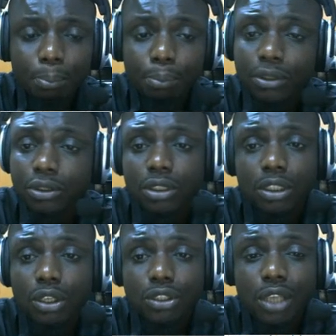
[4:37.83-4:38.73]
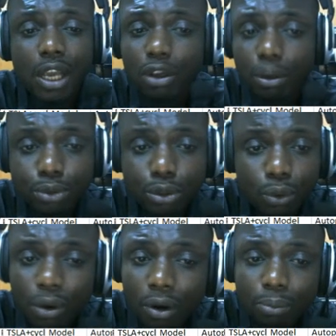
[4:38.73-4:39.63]
but it doesn't end up so
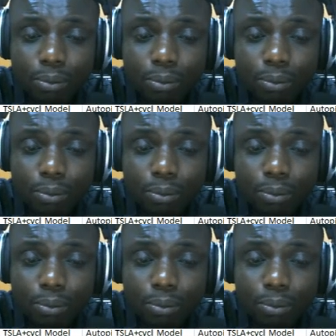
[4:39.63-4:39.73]
well.